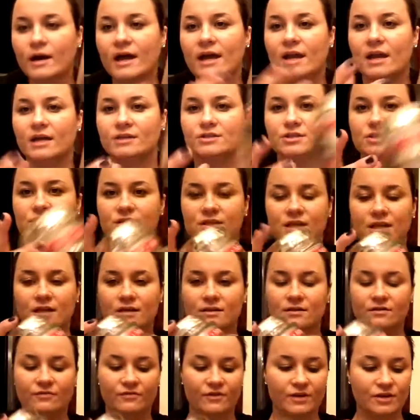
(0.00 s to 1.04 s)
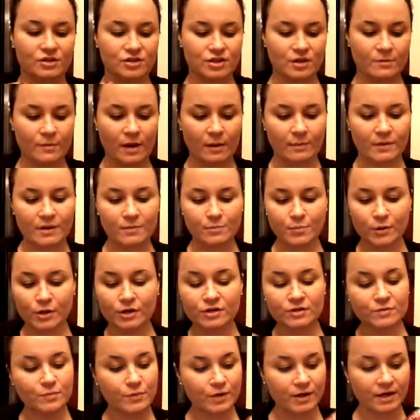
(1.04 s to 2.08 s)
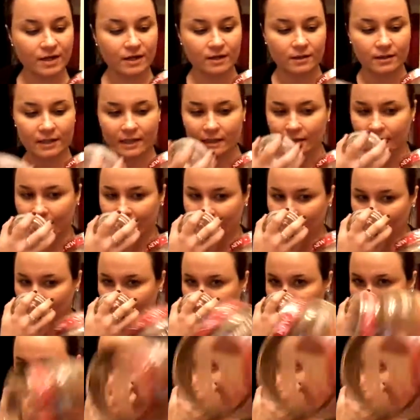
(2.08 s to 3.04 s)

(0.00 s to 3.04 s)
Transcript: and I just needed to finish them up. It burned pretty cleanly.